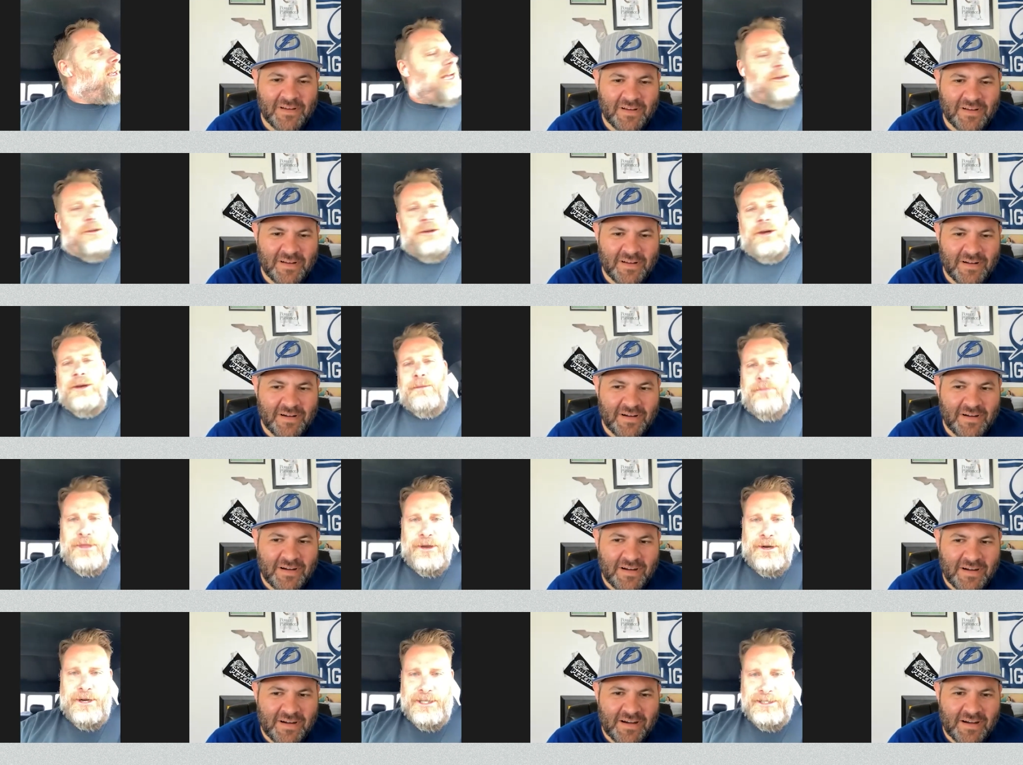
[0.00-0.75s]
Speaker 1: I
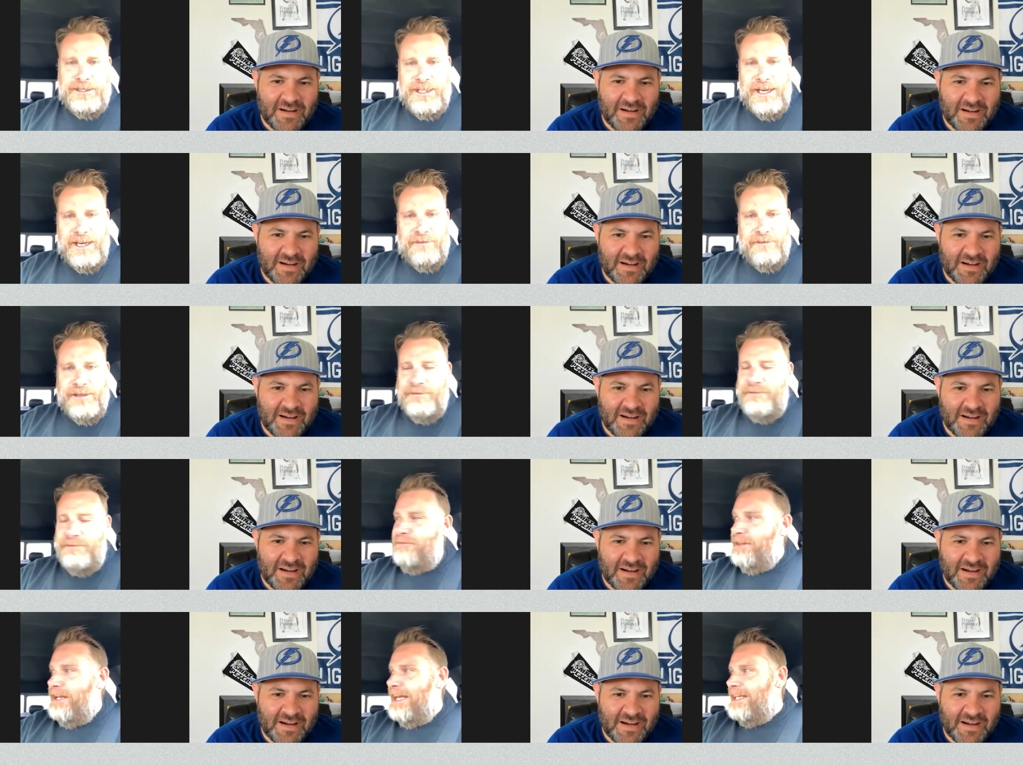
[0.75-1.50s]
go up
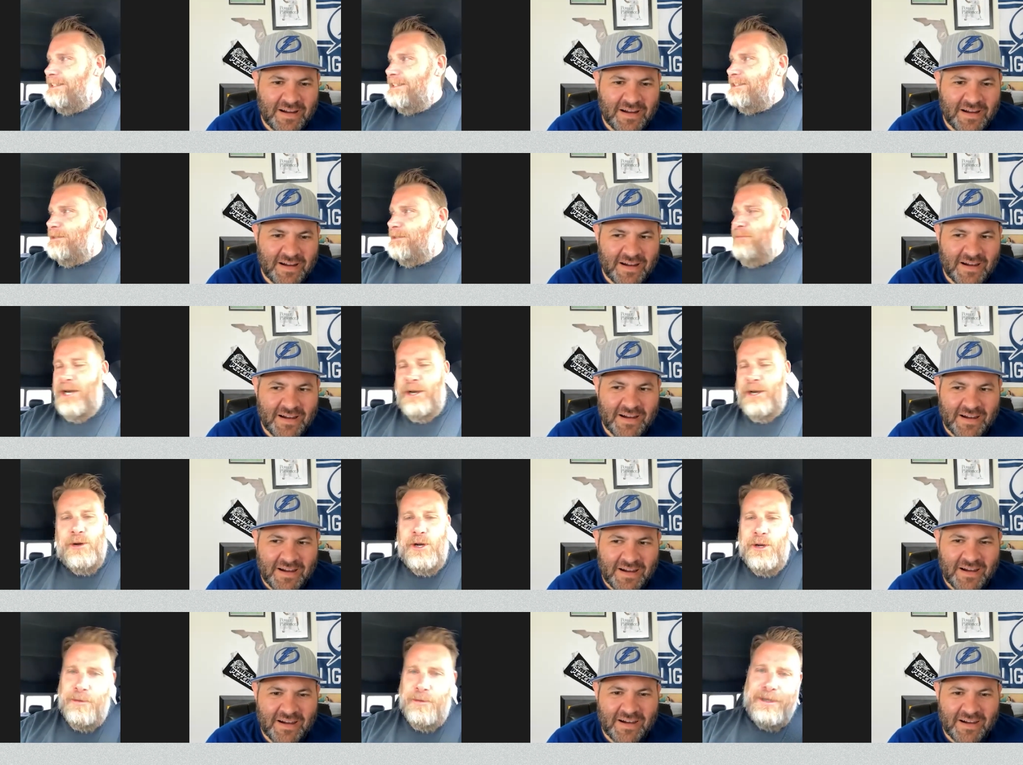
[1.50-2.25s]
37 flights to my
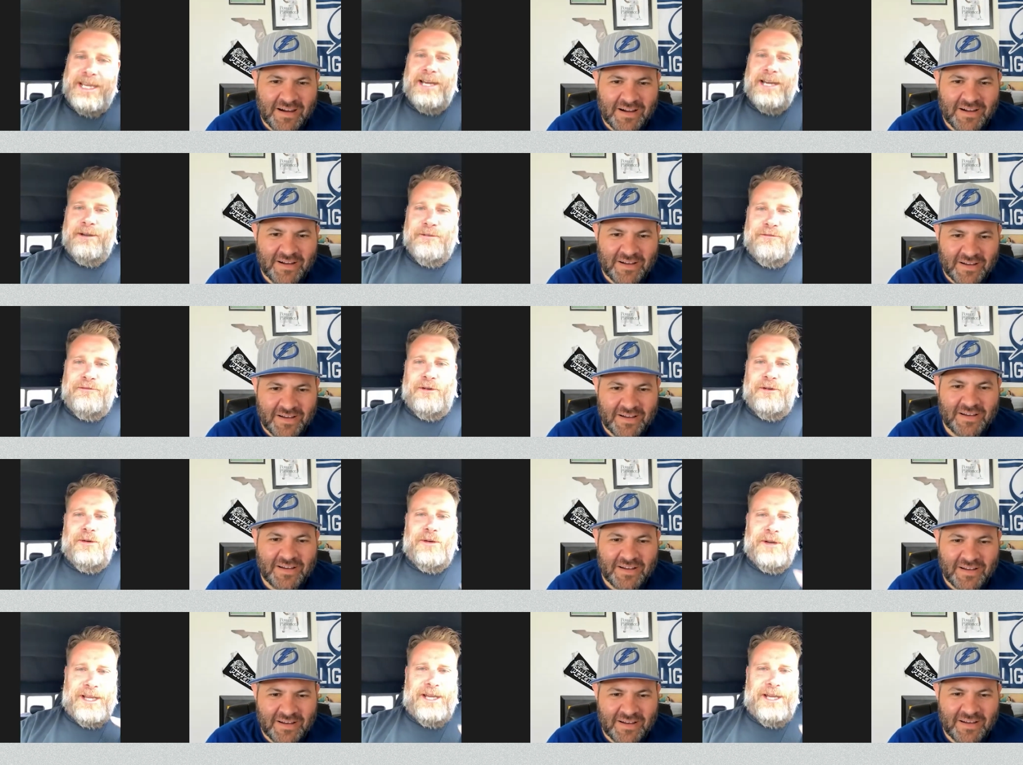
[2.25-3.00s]
room. I get on the
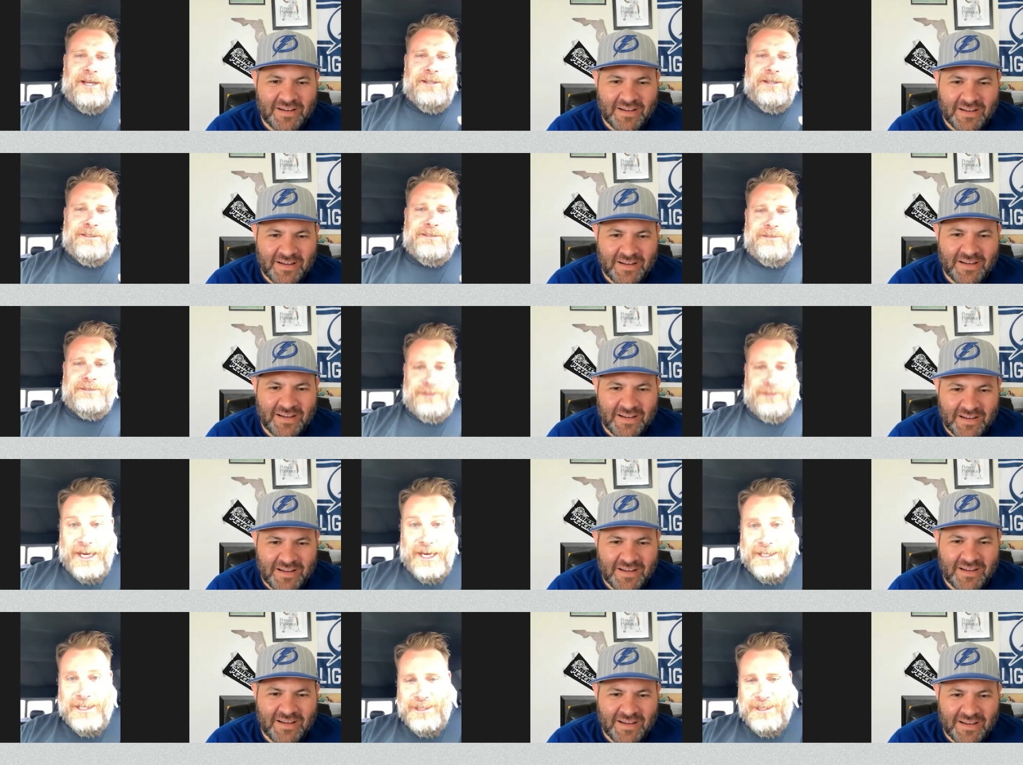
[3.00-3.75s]
phone. I call
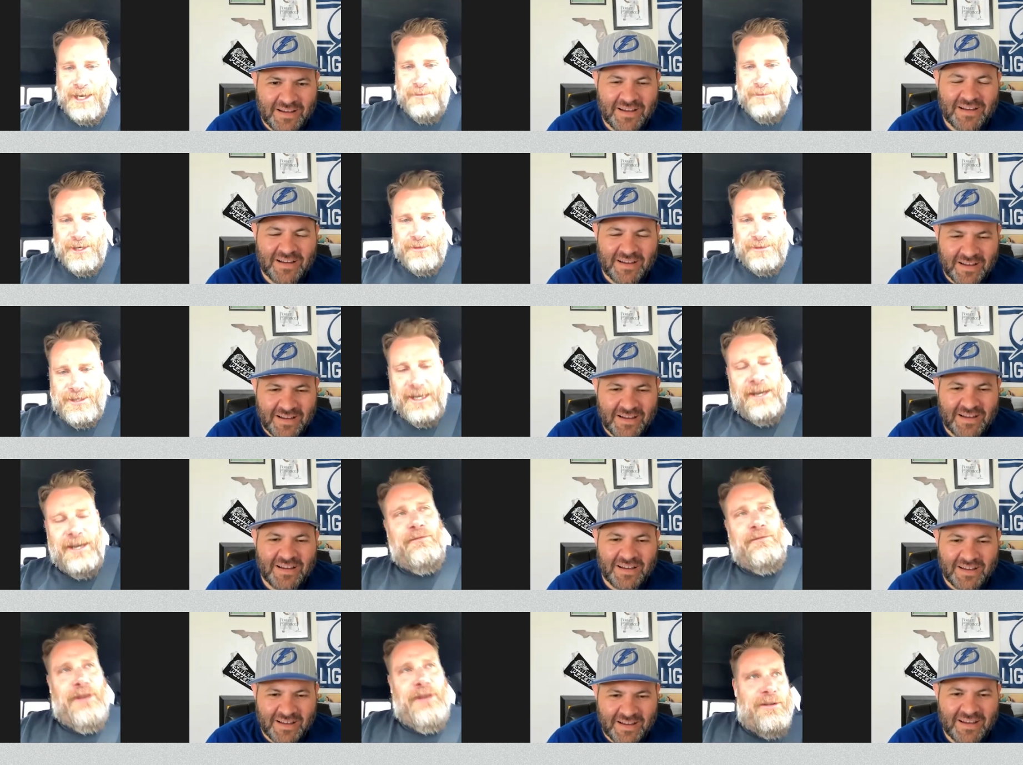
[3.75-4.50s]
Scott
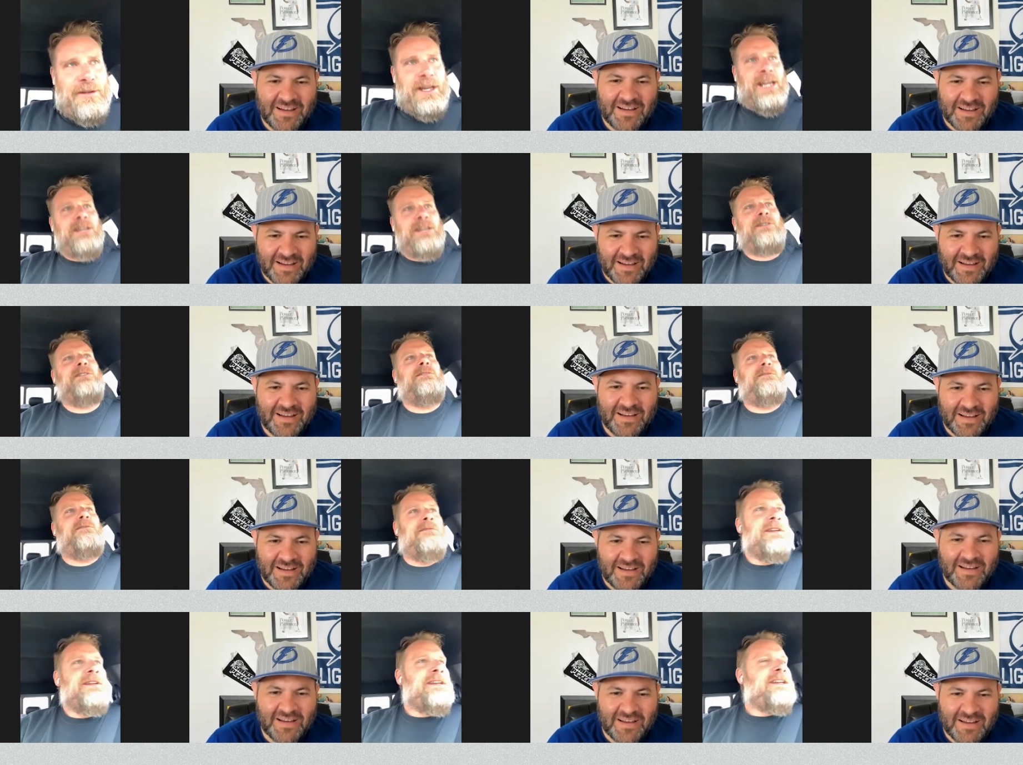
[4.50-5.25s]
Zebedus, the head of the
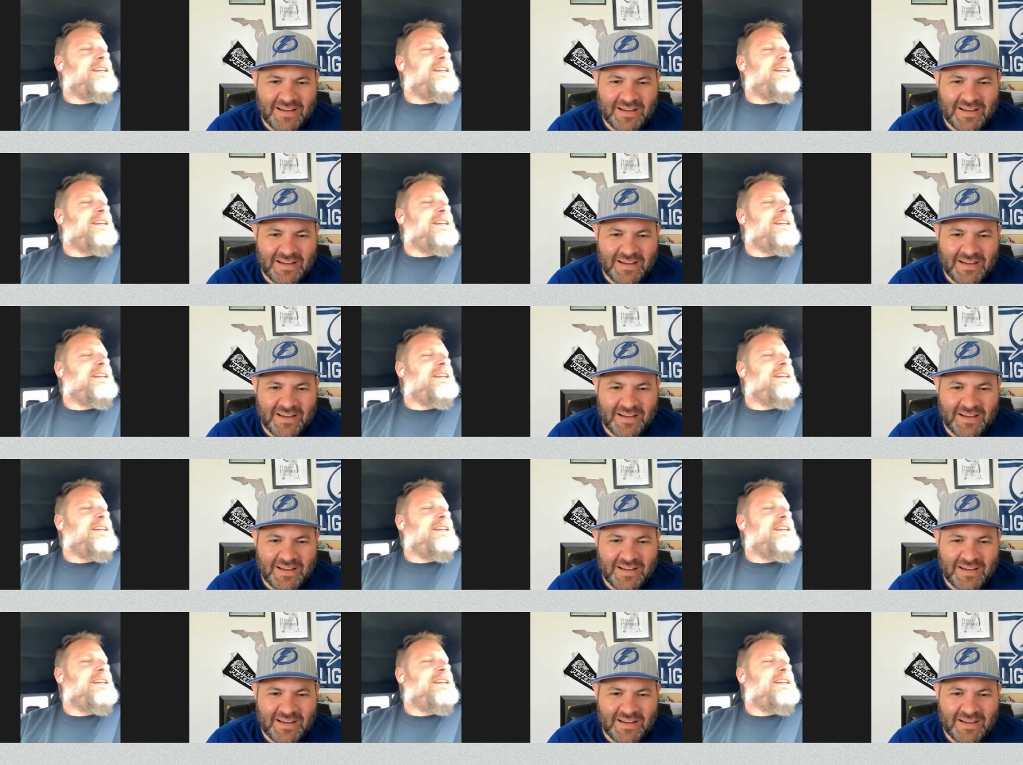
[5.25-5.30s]
foundation.